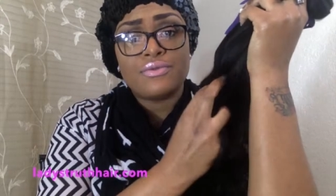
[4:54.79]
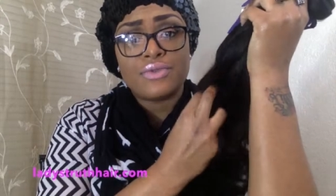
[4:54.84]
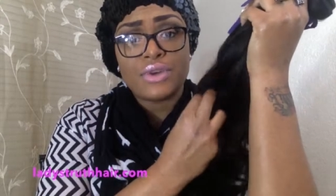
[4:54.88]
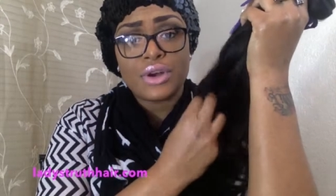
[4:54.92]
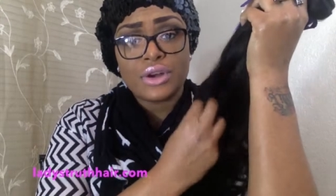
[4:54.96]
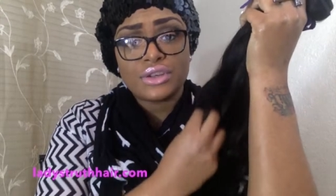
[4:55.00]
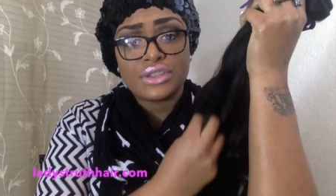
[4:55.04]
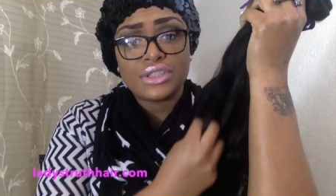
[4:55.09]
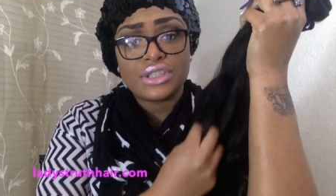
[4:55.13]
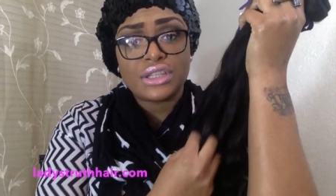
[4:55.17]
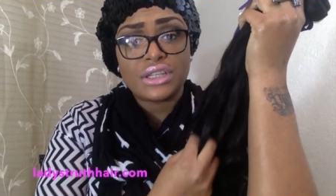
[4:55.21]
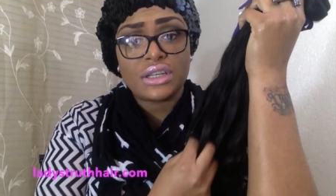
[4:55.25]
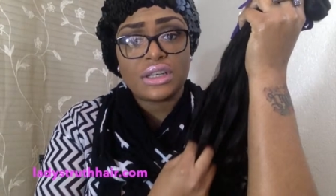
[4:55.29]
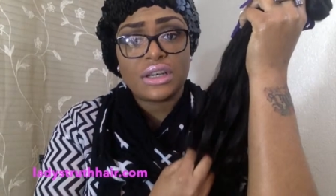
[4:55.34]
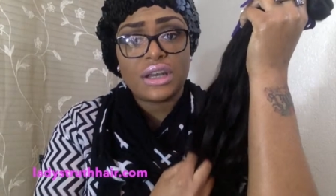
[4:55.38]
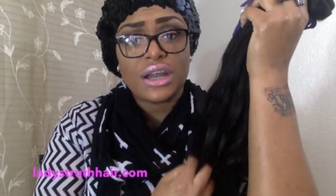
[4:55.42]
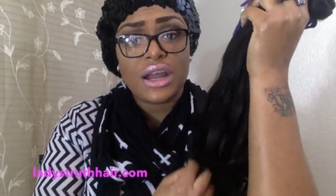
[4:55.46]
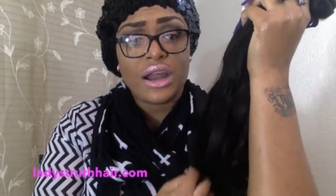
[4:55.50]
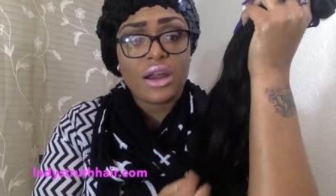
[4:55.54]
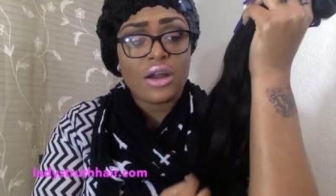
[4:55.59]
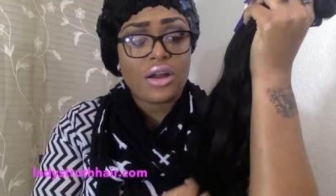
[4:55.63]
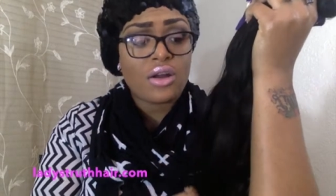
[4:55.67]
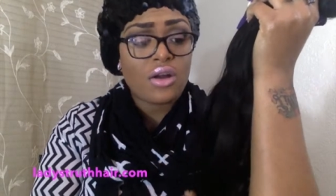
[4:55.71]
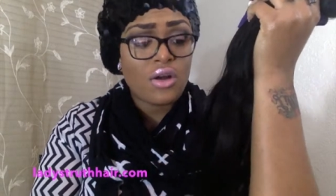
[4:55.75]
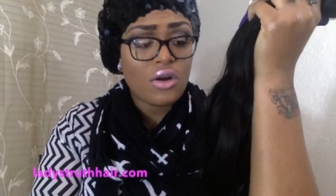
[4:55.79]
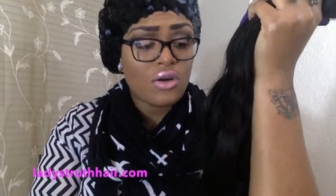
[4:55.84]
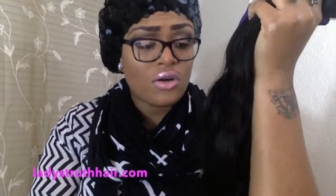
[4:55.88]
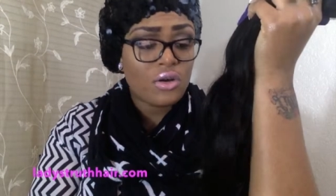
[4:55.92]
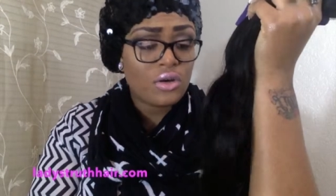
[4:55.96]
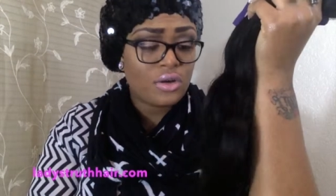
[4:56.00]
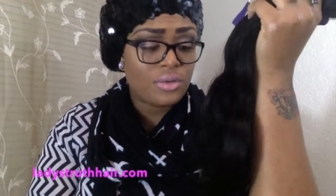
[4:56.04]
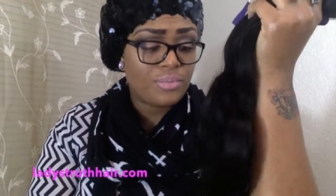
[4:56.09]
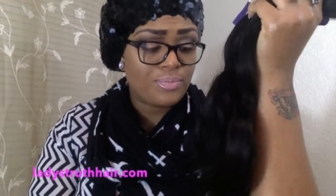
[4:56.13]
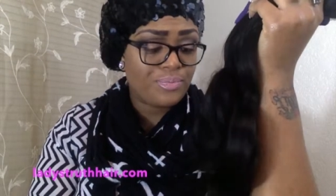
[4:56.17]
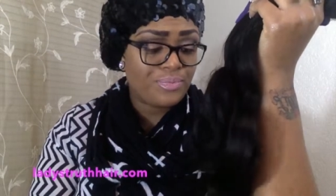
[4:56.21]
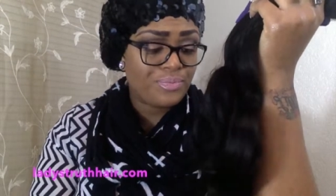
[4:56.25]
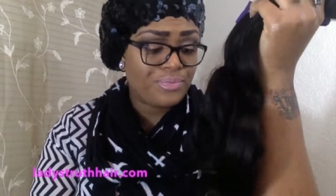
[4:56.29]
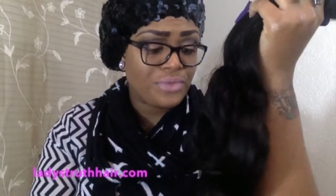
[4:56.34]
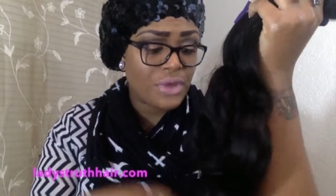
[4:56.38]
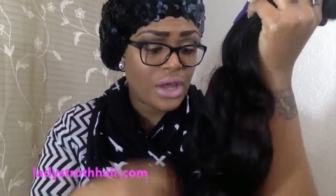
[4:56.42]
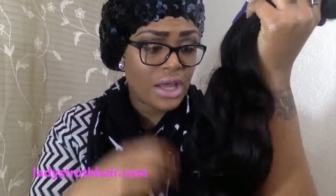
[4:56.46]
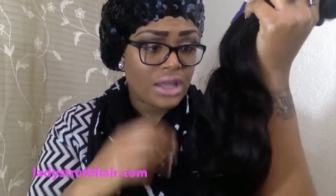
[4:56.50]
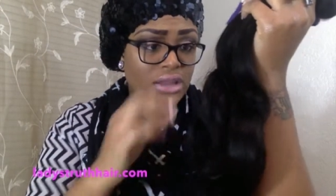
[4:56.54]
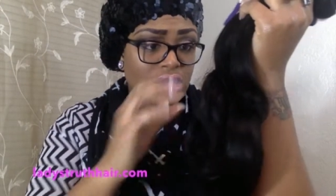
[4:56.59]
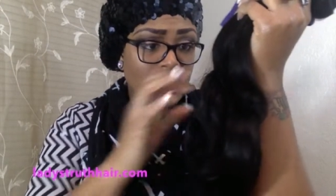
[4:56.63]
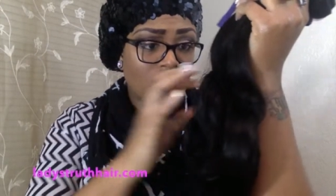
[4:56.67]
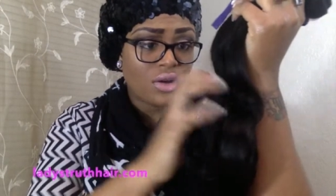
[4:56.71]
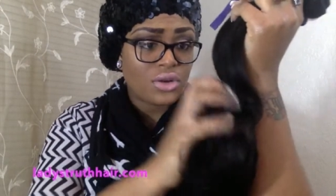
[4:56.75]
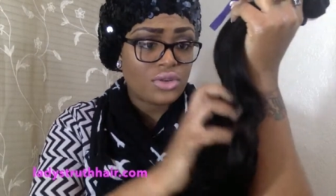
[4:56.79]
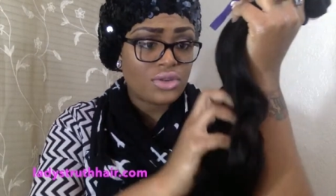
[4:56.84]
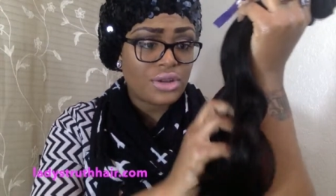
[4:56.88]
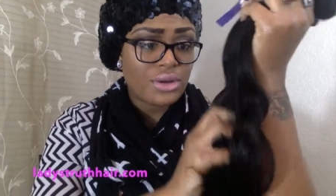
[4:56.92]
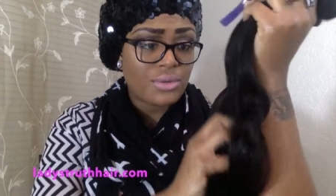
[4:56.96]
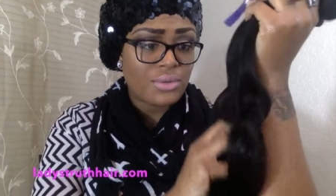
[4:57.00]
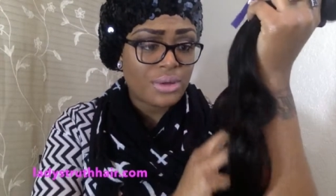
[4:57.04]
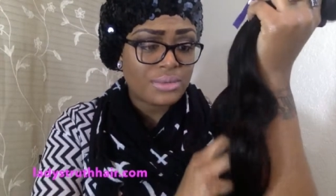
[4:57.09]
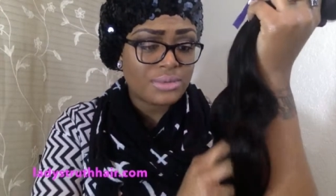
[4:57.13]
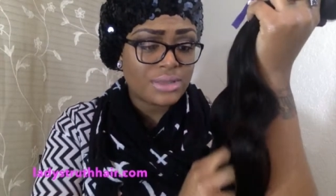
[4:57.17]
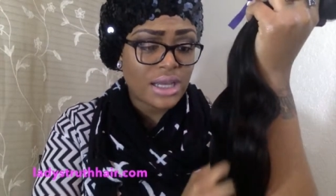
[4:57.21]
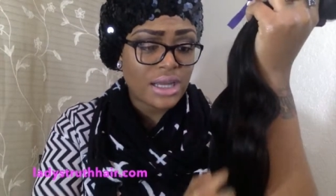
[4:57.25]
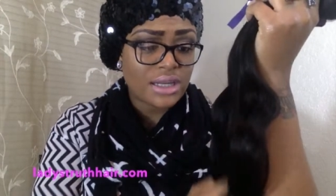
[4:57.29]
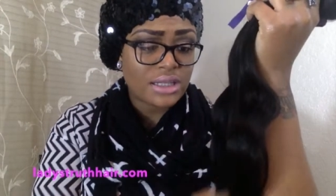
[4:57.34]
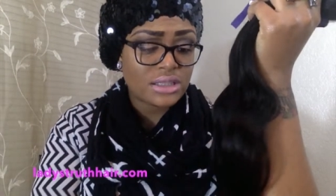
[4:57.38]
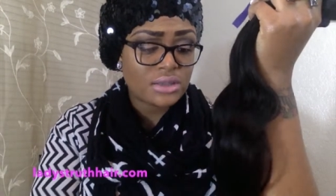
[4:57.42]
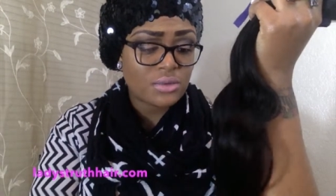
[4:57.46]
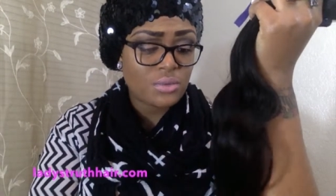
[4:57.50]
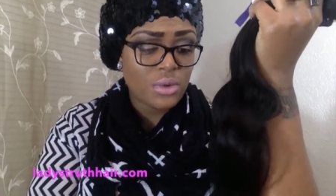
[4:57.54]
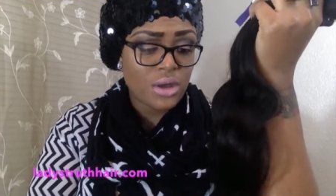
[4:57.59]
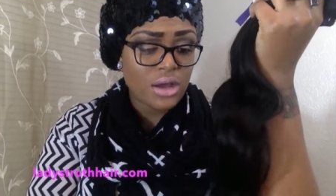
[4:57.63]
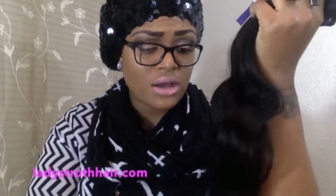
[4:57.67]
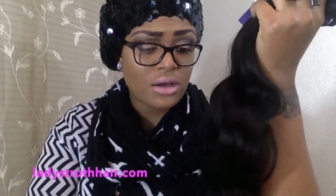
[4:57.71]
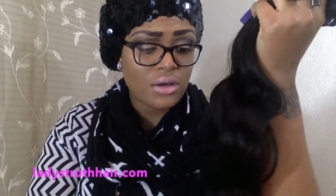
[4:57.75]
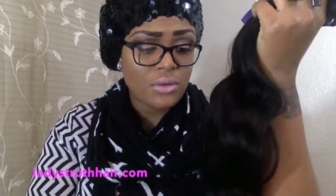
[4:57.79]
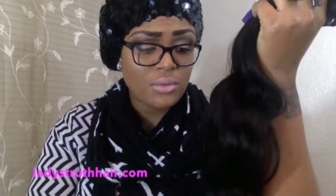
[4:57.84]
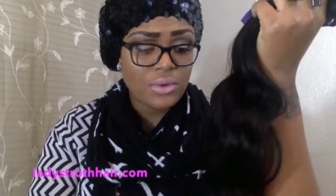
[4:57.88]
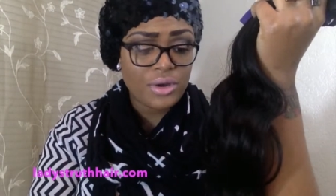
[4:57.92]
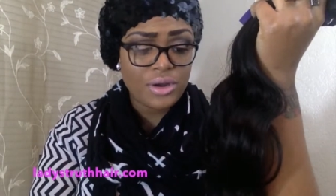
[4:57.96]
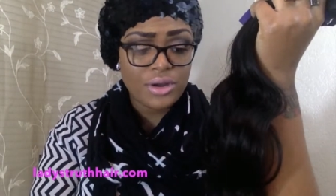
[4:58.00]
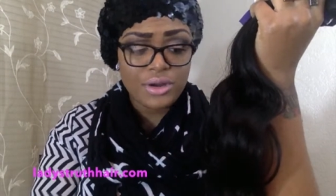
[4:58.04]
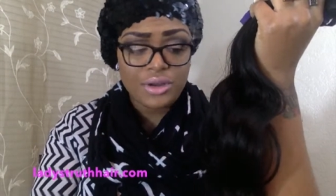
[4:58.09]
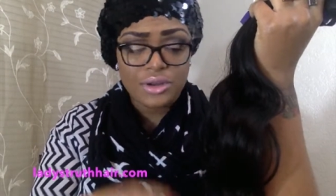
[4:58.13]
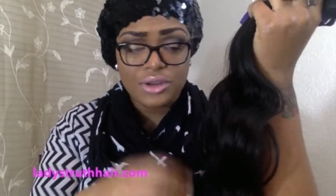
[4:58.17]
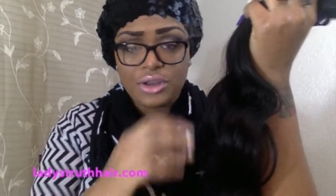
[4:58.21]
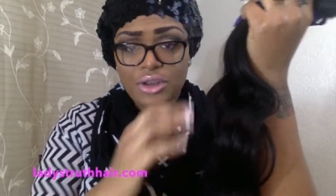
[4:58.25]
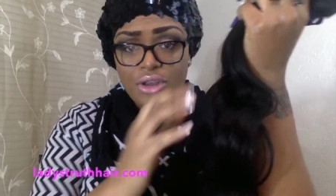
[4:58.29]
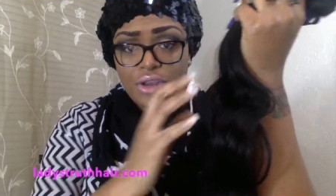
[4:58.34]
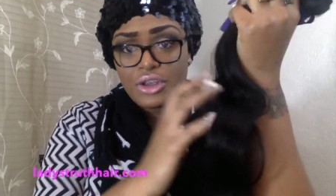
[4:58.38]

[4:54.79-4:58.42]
virgin hair on, I think, on their website as well, where,